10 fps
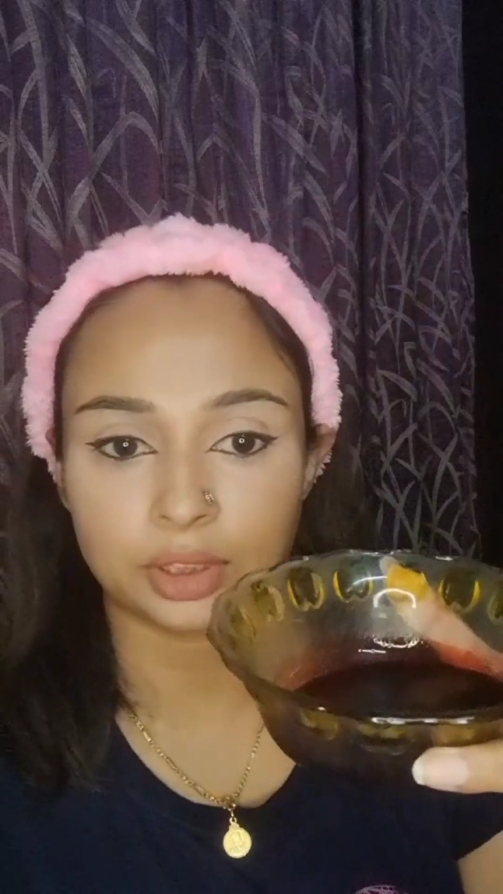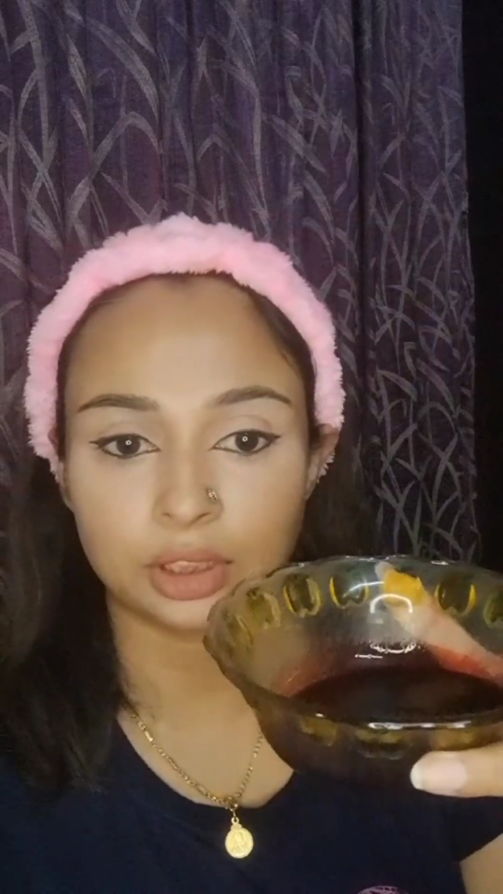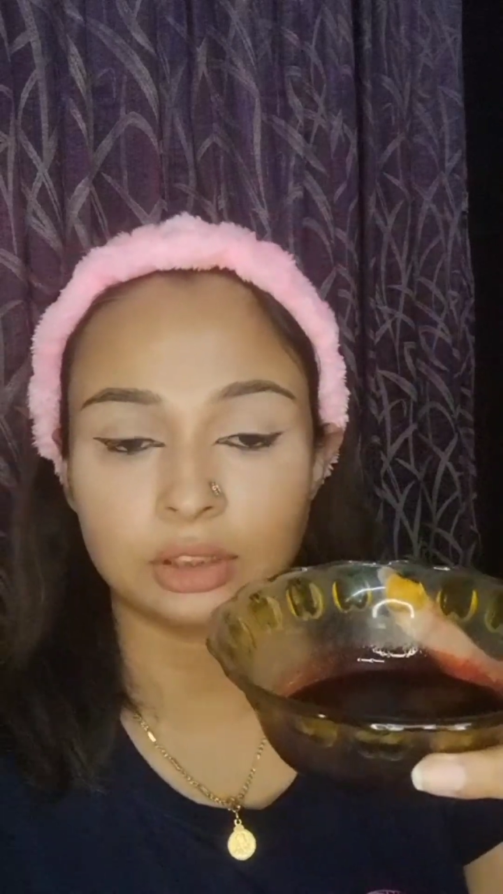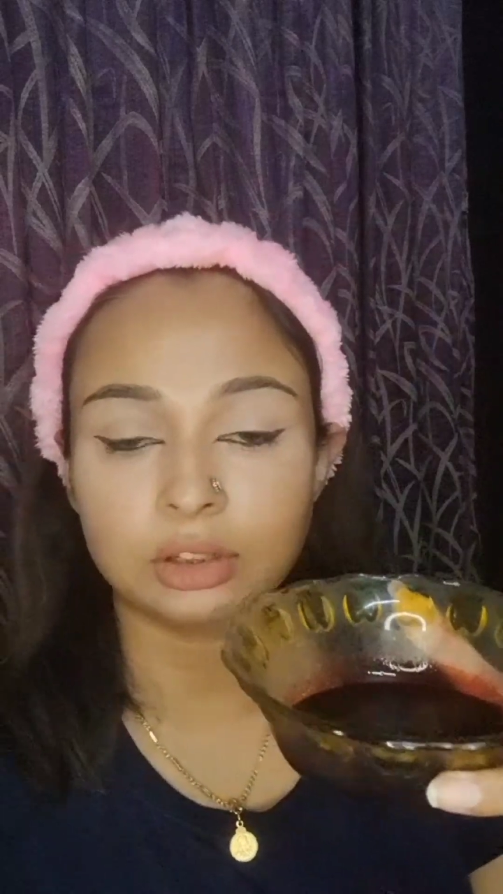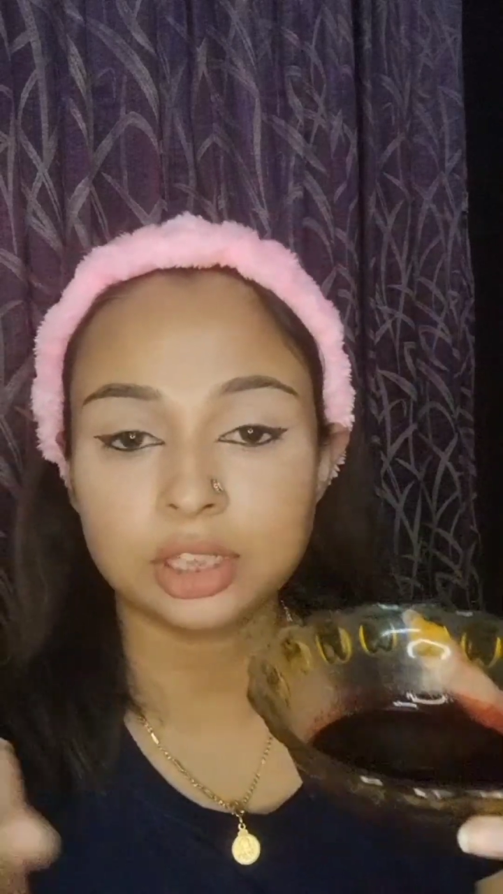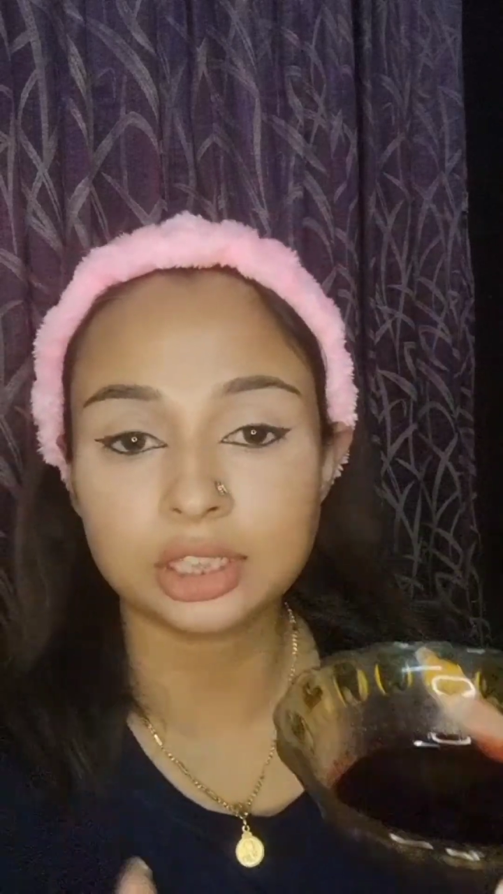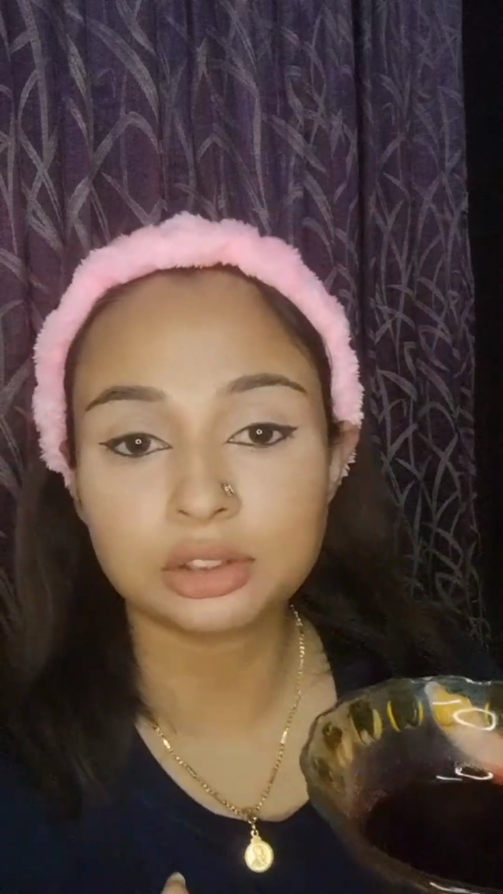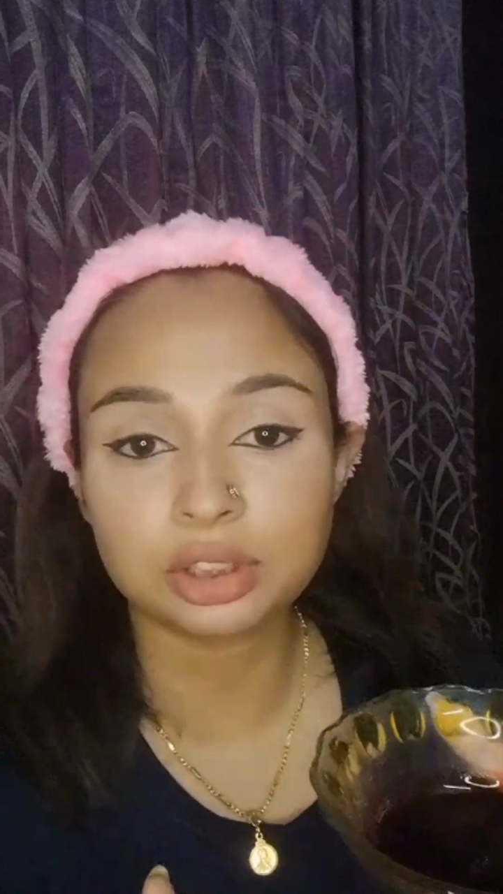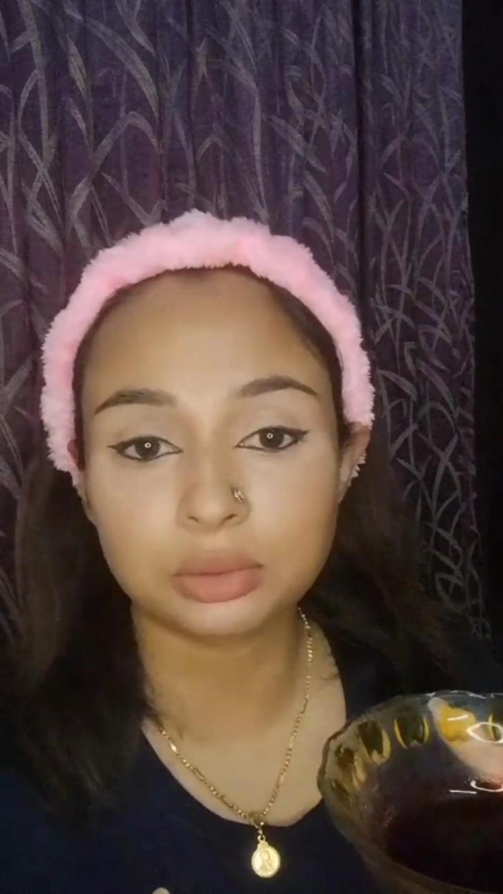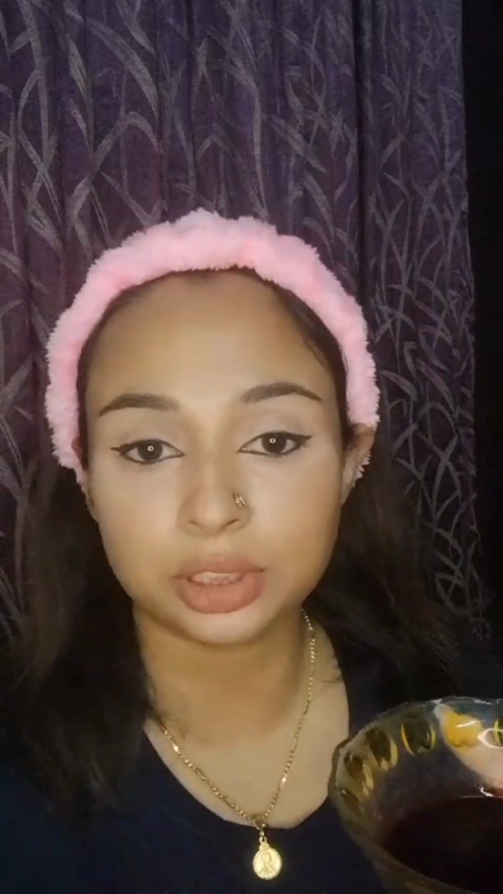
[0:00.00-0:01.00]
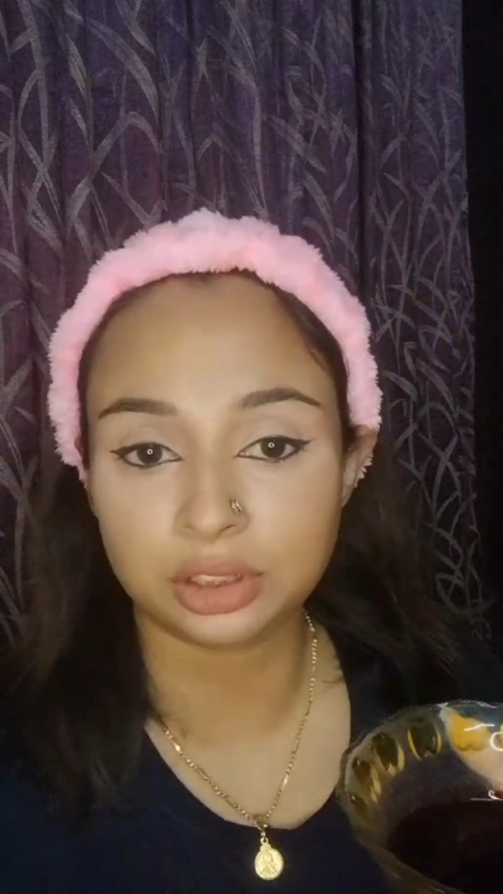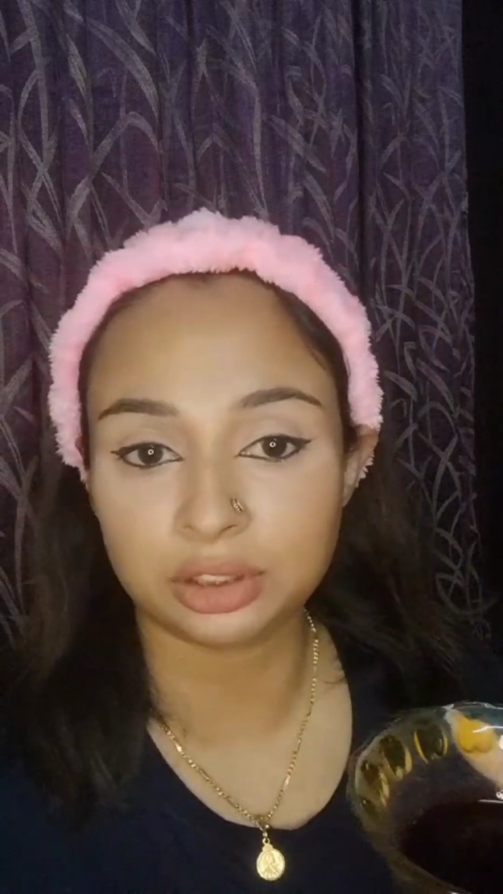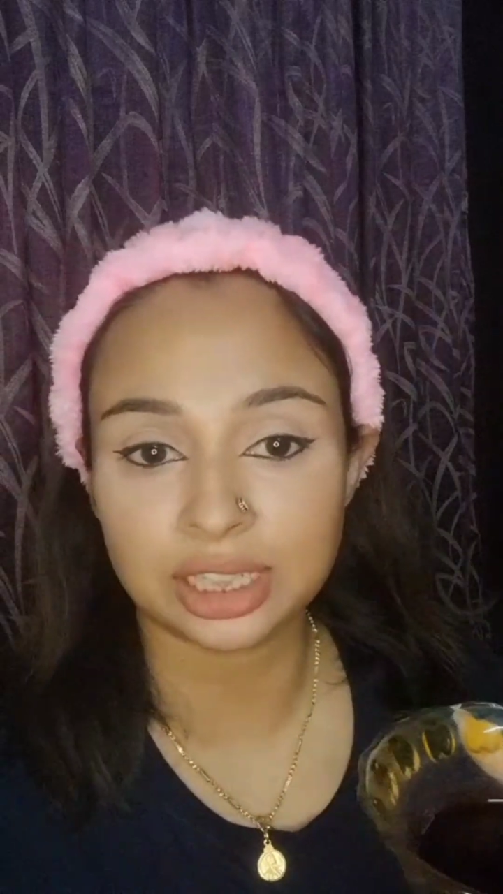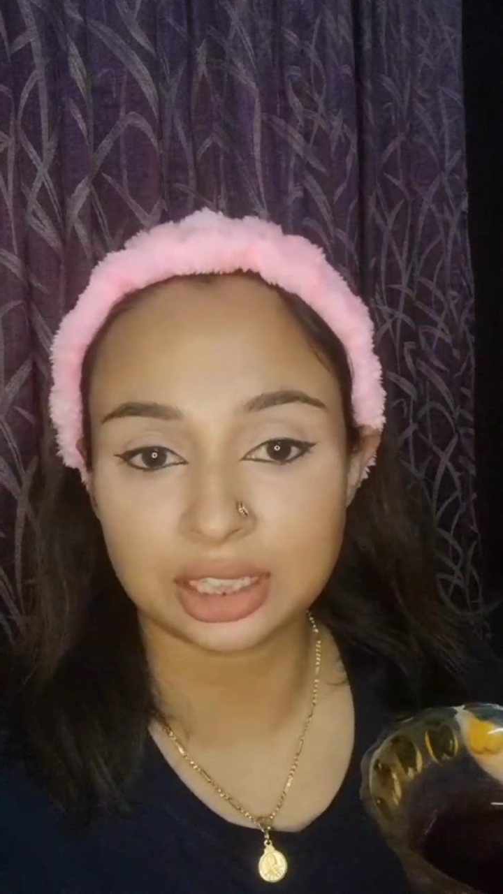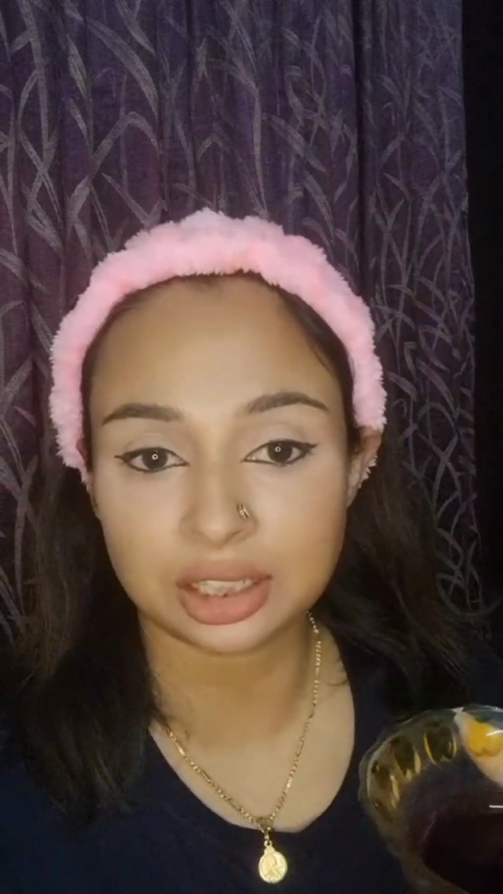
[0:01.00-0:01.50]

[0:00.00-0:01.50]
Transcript: according to the video that I